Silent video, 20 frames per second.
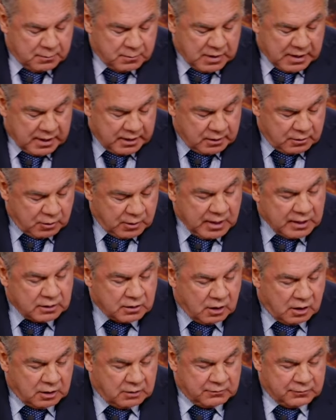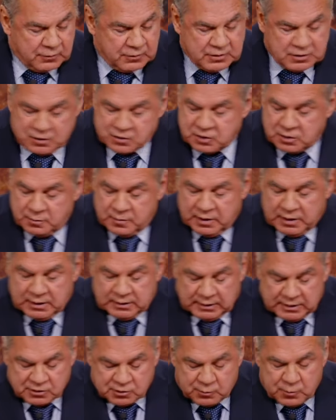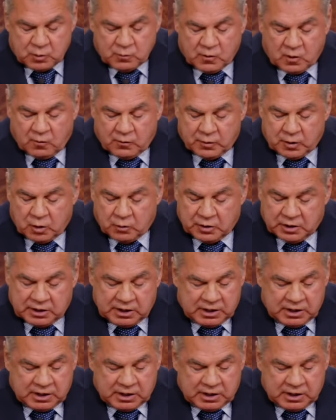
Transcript: my granddaughter for just a minute. Let's move over, though, to